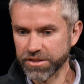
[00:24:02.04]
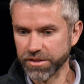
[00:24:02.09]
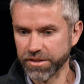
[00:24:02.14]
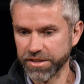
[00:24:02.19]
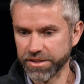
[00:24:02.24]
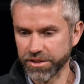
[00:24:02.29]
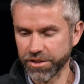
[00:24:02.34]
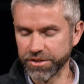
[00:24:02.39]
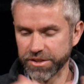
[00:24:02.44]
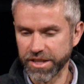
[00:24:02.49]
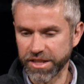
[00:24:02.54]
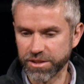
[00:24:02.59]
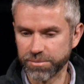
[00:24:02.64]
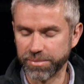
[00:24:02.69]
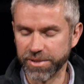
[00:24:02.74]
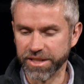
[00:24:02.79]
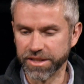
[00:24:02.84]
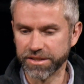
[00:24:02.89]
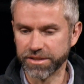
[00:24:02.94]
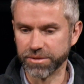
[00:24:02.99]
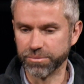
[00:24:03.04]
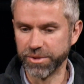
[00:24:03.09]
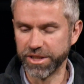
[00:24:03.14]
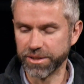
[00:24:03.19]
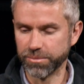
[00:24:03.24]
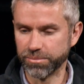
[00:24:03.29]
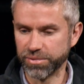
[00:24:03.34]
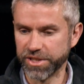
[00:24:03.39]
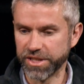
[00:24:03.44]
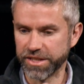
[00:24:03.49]
there's those aspects, and we
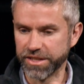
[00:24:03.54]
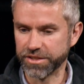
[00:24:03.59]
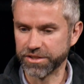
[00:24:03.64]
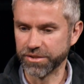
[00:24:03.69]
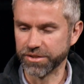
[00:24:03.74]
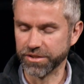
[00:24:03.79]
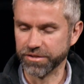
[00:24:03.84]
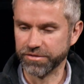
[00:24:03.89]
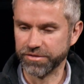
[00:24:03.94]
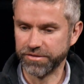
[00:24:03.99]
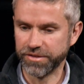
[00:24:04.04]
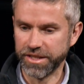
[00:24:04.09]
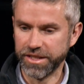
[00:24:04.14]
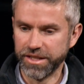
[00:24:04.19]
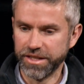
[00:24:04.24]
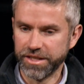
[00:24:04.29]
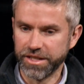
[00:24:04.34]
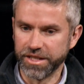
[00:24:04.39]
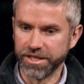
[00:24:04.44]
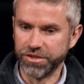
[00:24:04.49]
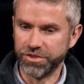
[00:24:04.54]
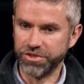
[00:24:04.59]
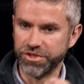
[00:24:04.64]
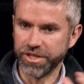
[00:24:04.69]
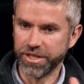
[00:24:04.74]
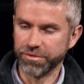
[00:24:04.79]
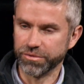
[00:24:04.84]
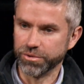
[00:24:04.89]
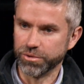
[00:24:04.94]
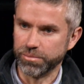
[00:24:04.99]
can bring a sort of a
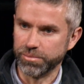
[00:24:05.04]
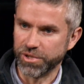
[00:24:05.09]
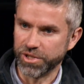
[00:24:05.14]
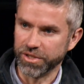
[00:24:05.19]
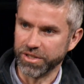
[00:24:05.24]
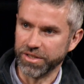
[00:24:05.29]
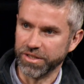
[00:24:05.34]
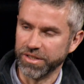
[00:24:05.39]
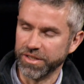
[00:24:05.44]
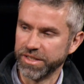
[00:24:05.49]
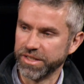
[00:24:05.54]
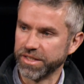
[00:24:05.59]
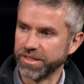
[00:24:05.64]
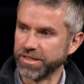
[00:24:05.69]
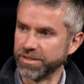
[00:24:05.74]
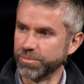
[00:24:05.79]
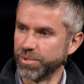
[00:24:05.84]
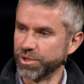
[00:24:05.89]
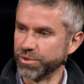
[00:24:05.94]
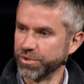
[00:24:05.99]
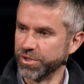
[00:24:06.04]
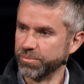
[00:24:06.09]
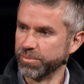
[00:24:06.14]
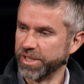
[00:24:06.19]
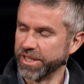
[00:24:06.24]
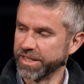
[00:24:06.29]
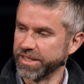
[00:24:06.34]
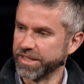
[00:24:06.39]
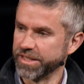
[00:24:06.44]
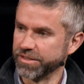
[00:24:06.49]
general model, the model you
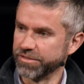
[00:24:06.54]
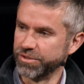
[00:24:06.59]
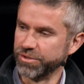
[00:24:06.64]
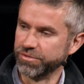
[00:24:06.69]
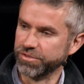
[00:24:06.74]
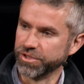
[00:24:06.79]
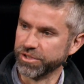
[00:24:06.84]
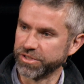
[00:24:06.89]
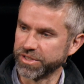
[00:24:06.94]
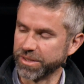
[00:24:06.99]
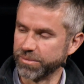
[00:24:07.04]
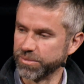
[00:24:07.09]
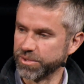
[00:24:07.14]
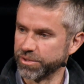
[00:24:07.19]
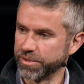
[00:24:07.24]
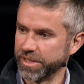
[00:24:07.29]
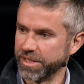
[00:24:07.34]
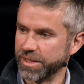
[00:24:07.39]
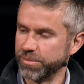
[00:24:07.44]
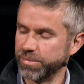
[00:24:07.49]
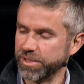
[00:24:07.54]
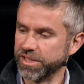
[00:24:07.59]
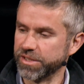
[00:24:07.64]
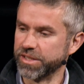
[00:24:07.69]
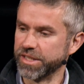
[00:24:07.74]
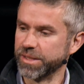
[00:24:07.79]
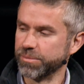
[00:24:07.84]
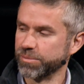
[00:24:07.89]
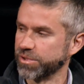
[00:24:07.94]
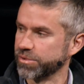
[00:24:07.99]
might get if you first come to our API,
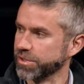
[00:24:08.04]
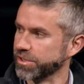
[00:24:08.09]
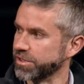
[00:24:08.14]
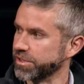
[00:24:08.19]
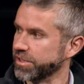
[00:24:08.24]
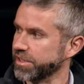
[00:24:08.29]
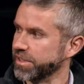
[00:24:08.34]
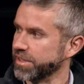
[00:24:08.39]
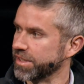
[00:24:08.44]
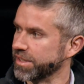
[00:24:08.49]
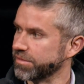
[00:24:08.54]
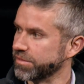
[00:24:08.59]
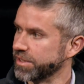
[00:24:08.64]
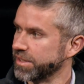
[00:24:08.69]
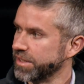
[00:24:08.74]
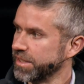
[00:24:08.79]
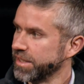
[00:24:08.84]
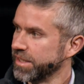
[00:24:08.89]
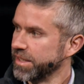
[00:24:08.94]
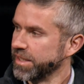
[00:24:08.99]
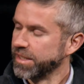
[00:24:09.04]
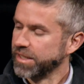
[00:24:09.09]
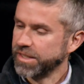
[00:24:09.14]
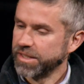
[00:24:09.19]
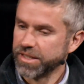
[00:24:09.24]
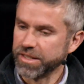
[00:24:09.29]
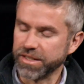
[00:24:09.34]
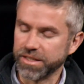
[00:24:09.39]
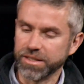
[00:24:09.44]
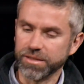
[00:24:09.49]
up to a certain level.
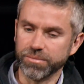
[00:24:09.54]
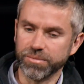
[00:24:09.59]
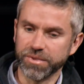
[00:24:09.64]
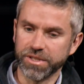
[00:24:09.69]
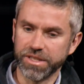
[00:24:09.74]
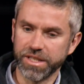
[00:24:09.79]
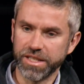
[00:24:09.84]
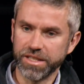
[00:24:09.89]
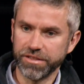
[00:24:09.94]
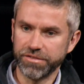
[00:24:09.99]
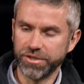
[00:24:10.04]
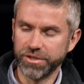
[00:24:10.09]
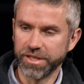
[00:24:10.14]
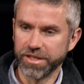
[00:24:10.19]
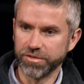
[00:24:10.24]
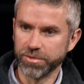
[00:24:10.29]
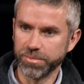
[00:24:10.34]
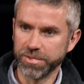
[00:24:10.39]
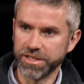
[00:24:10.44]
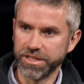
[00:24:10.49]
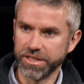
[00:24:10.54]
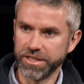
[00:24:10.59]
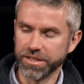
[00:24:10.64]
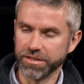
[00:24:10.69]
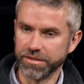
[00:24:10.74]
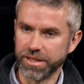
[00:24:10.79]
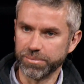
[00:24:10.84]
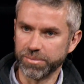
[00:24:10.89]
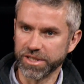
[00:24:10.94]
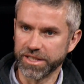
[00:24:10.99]
Then if you have a
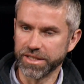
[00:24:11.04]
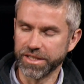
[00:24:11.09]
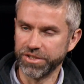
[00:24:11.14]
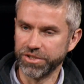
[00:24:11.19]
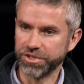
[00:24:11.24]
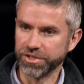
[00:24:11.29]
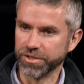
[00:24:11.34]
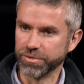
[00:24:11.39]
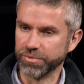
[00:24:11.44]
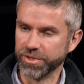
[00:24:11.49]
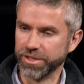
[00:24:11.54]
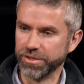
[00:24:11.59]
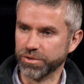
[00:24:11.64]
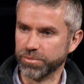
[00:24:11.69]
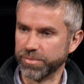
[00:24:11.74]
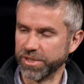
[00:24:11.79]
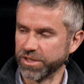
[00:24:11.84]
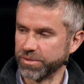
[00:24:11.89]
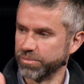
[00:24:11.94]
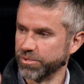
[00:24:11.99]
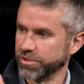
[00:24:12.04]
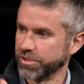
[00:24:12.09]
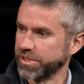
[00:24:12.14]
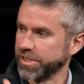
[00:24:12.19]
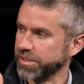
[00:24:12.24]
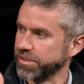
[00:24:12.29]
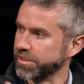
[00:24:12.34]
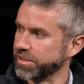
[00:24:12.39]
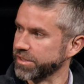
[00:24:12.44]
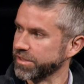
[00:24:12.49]
particular application where you're much more
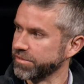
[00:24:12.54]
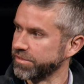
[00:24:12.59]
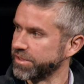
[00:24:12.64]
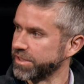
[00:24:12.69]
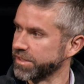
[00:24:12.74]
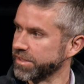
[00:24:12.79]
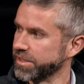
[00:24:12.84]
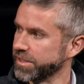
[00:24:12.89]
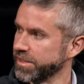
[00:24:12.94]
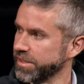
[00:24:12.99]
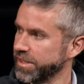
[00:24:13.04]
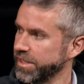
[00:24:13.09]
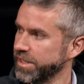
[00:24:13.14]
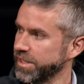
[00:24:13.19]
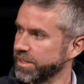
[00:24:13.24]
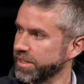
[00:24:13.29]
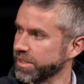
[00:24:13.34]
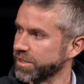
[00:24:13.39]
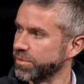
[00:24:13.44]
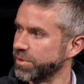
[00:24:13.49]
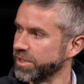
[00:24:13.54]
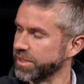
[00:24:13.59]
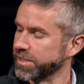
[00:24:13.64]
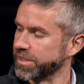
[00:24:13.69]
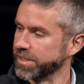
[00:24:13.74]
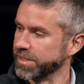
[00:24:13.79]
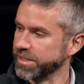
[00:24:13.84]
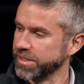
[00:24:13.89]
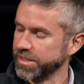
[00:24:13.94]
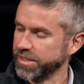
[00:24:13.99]
sensitive to the
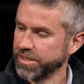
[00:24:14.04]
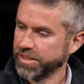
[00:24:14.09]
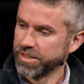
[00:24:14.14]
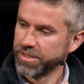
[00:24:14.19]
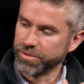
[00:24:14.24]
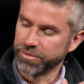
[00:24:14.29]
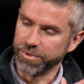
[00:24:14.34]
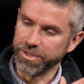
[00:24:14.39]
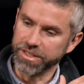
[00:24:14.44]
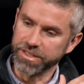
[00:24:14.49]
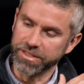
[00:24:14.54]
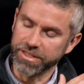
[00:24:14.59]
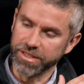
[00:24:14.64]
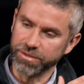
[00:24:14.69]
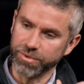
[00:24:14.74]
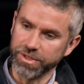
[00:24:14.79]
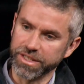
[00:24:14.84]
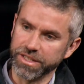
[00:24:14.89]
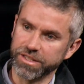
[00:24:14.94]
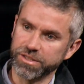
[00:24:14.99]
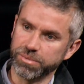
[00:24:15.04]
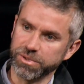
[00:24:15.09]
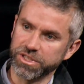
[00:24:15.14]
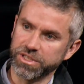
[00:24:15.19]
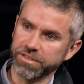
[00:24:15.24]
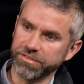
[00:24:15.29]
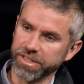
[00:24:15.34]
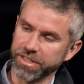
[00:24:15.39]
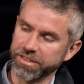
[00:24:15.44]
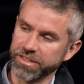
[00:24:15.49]
quality, we can say, well, there's
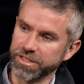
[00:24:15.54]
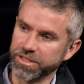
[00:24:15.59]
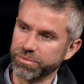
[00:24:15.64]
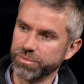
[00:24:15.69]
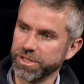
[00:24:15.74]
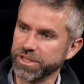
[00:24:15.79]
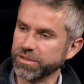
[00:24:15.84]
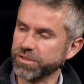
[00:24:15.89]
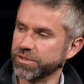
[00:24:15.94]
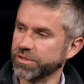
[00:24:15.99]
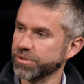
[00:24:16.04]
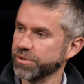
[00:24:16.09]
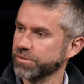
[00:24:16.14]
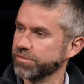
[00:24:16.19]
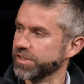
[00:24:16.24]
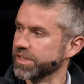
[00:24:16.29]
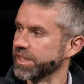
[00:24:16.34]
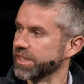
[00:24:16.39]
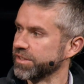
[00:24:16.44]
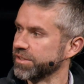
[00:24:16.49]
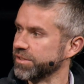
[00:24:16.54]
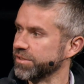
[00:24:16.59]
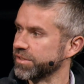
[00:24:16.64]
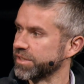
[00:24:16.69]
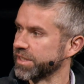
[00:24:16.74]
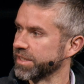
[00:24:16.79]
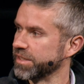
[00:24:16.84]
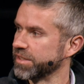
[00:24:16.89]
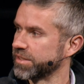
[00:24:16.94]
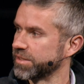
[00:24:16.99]
specific things we can do for that use
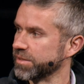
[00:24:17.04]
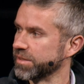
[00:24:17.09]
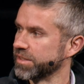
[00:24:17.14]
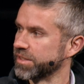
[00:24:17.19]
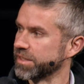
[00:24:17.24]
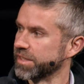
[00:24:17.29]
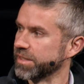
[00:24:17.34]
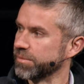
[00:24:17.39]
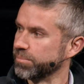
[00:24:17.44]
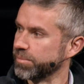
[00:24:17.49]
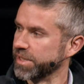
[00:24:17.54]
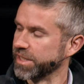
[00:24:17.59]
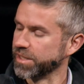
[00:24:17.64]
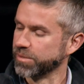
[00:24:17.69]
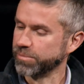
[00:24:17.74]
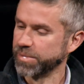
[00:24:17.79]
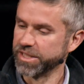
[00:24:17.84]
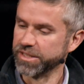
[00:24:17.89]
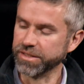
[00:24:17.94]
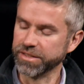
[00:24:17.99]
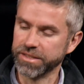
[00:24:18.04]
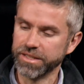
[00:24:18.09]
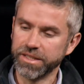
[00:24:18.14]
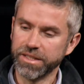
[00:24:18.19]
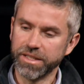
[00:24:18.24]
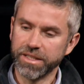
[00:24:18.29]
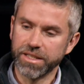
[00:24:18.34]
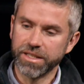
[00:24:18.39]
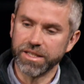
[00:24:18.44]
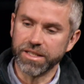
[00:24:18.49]
case to make it better.
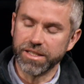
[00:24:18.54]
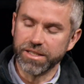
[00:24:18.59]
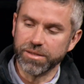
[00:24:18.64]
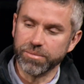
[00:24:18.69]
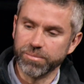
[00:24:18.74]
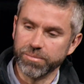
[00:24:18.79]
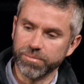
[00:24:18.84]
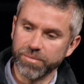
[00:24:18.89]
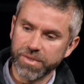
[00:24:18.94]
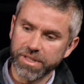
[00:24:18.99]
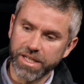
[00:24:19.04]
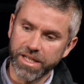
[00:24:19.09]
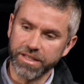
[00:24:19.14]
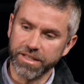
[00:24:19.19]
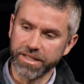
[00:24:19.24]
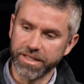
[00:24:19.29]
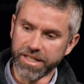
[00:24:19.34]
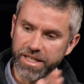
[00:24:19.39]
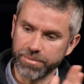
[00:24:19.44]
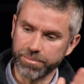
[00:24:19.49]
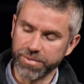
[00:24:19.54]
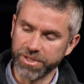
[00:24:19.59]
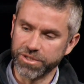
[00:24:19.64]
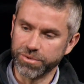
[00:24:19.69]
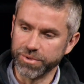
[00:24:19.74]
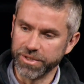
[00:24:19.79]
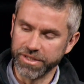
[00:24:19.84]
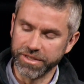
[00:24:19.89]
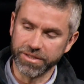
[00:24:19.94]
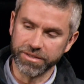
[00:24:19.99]
And the gap
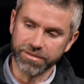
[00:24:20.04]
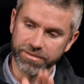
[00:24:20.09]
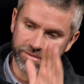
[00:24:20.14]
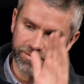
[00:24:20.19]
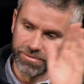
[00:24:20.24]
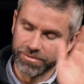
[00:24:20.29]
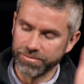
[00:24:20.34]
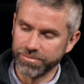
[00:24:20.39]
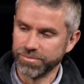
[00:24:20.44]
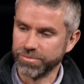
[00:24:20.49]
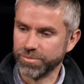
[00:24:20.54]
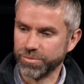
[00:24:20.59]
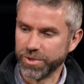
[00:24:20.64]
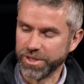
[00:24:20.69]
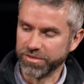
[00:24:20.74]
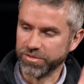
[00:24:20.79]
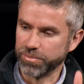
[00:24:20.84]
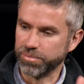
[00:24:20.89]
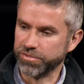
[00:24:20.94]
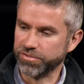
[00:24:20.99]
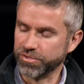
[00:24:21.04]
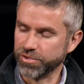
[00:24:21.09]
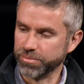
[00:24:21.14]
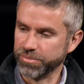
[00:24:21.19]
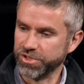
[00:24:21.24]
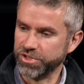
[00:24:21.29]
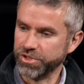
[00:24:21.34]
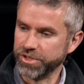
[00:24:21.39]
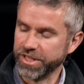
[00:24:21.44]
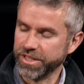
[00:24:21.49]
between whatever
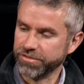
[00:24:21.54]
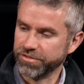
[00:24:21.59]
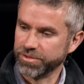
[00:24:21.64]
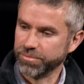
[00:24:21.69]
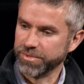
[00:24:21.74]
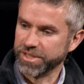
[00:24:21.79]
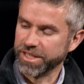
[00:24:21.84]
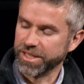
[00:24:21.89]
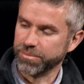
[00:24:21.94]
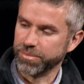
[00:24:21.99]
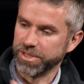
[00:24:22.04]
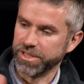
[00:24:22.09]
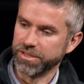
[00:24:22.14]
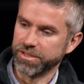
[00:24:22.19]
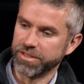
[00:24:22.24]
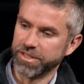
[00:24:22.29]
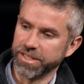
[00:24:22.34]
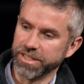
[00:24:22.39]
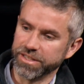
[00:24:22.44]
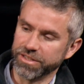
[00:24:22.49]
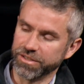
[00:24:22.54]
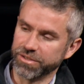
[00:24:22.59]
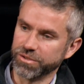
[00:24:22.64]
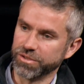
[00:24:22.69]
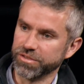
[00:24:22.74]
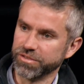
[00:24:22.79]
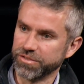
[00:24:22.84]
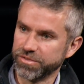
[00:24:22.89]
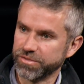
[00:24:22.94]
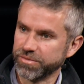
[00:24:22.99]
performance you get from the API and
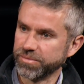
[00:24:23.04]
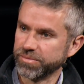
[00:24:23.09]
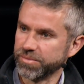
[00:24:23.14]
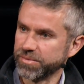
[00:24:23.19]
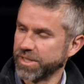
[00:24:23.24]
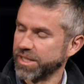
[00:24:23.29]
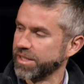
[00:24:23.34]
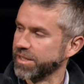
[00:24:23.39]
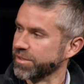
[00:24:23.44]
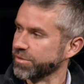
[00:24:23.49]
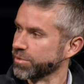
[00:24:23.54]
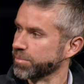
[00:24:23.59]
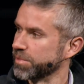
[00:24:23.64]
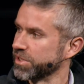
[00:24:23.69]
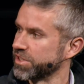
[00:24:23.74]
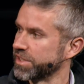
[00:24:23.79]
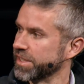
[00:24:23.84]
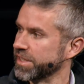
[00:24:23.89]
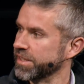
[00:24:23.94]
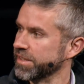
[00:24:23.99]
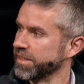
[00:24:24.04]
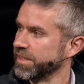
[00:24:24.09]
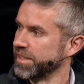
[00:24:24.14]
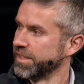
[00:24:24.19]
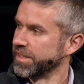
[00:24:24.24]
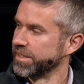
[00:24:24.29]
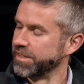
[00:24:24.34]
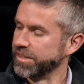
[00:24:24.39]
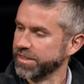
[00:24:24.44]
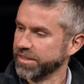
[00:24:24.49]
sort of 100%,
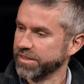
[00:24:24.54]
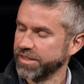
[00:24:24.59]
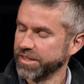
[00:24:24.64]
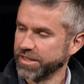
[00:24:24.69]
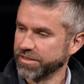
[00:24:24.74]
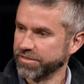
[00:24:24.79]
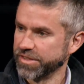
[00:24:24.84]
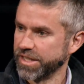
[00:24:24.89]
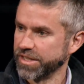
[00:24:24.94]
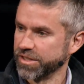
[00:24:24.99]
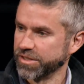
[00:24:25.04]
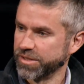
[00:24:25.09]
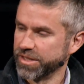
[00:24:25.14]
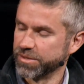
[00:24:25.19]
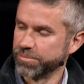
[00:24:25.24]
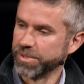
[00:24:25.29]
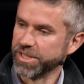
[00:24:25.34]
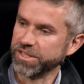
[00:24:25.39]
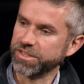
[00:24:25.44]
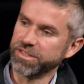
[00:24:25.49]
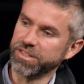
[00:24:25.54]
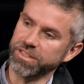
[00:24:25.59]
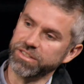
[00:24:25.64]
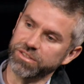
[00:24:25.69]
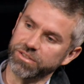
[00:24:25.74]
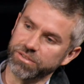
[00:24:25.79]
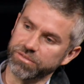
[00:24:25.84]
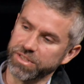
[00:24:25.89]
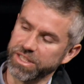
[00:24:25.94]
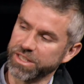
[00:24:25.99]
you can think of that as there's basically
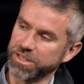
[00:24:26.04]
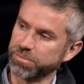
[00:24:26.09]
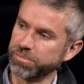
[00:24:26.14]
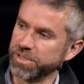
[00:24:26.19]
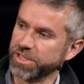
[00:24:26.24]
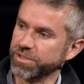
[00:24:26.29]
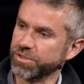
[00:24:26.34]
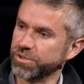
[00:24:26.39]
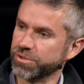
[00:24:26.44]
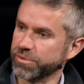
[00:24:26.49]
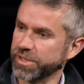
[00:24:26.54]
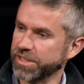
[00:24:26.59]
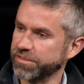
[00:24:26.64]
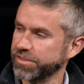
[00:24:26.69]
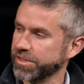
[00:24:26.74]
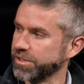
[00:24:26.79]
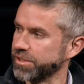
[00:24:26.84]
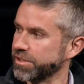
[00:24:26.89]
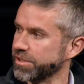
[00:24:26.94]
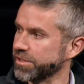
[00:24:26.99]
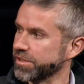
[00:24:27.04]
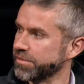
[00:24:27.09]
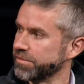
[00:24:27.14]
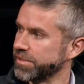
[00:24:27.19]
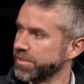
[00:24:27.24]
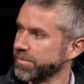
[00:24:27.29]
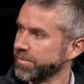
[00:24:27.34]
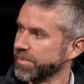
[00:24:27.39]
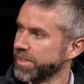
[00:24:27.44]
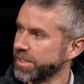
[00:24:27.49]
sort of an exponential effort
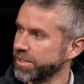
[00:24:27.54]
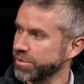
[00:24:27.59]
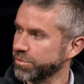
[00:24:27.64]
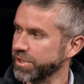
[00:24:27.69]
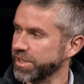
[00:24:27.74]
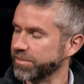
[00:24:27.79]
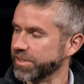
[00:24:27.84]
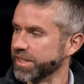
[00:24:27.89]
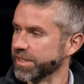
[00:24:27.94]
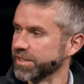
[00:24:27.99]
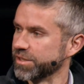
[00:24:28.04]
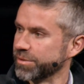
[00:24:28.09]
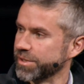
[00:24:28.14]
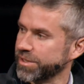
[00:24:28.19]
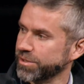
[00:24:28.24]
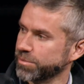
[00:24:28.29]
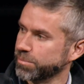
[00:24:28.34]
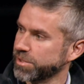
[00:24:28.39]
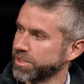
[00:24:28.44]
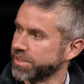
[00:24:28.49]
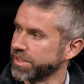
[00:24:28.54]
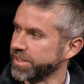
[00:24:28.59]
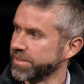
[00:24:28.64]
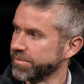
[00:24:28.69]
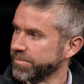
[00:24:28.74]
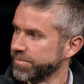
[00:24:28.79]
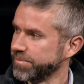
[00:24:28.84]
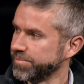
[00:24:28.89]
curve. You'll never get to 100%,